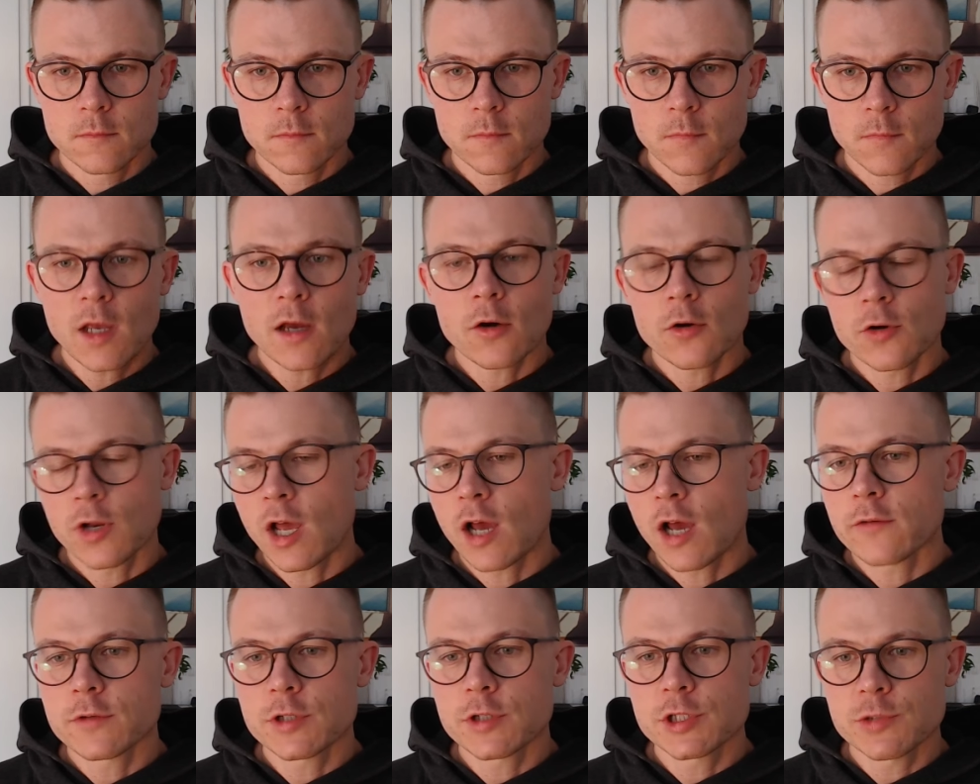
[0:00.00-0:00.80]
Yeah, on
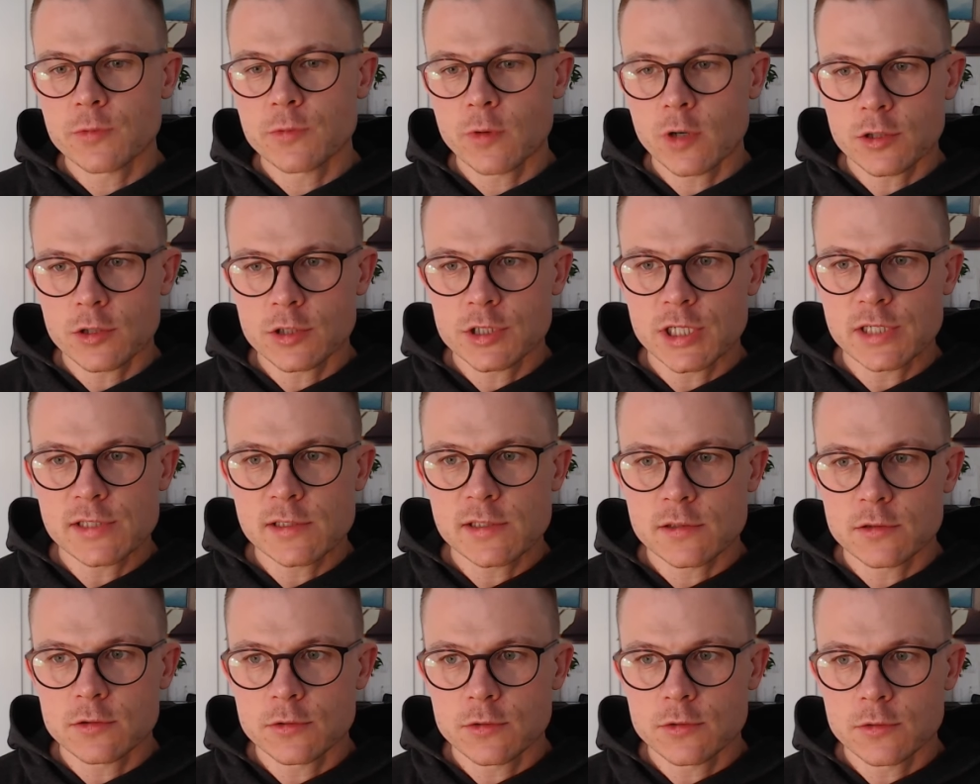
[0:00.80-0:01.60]
average, you want to
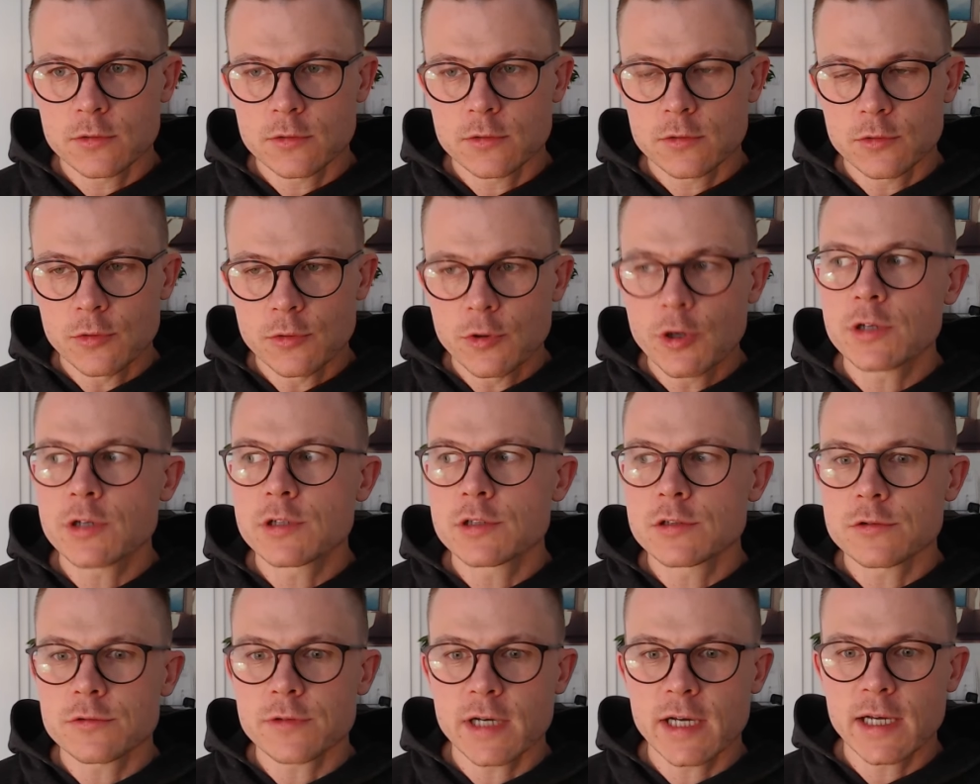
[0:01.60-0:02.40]
just do good
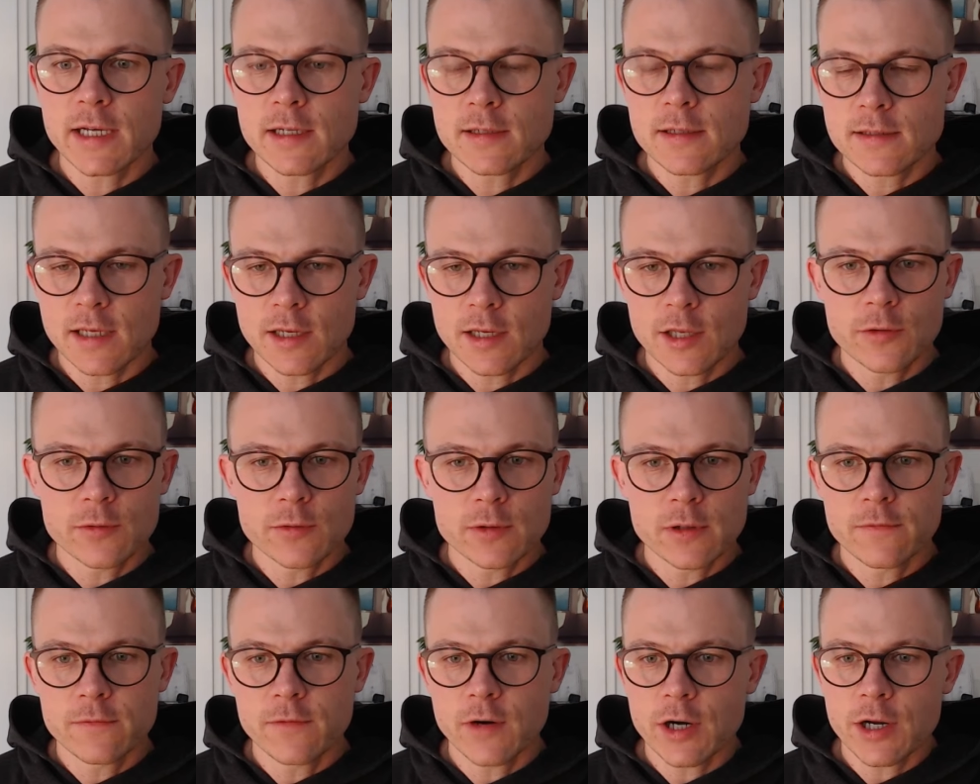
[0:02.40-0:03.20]
trades, and you
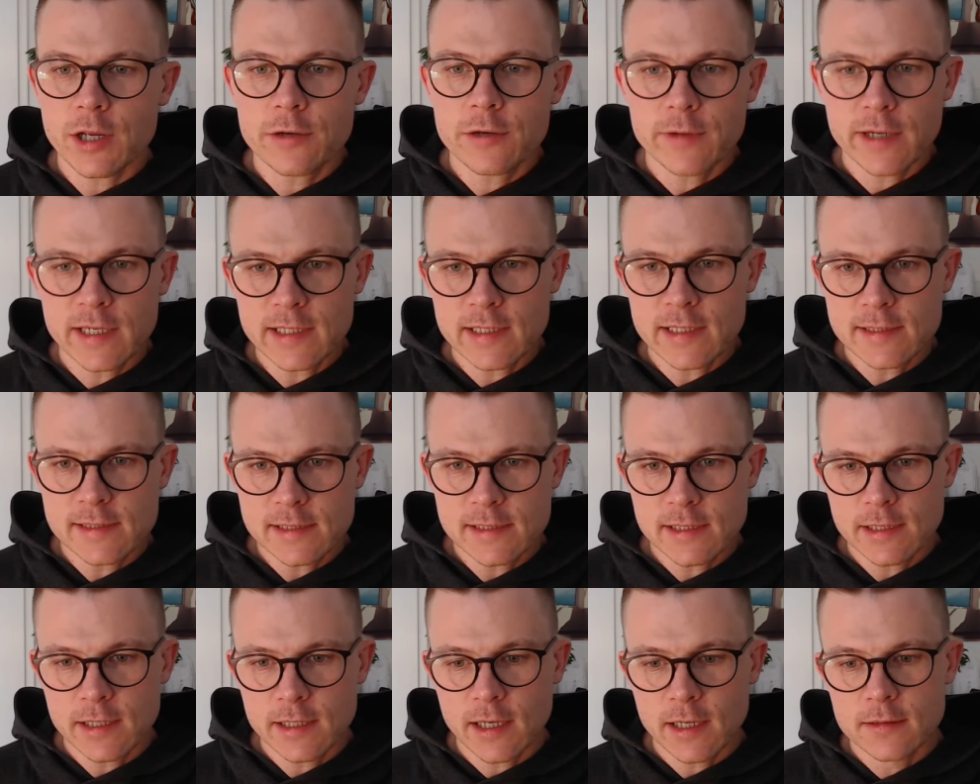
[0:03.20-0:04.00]
will very quickly
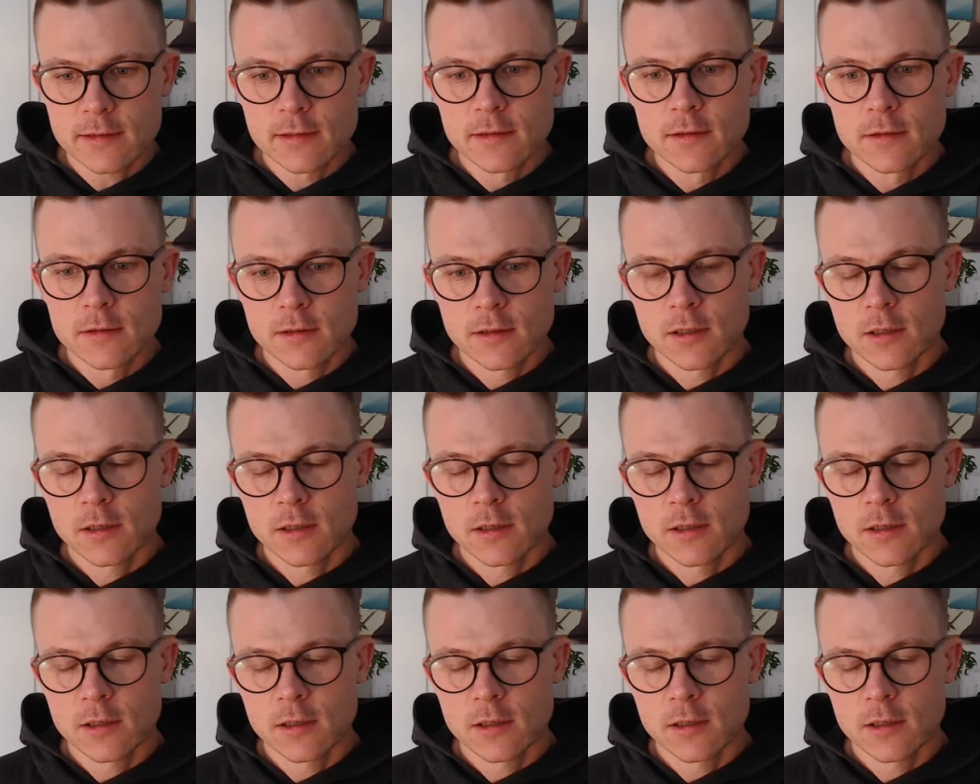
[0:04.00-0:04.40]
see that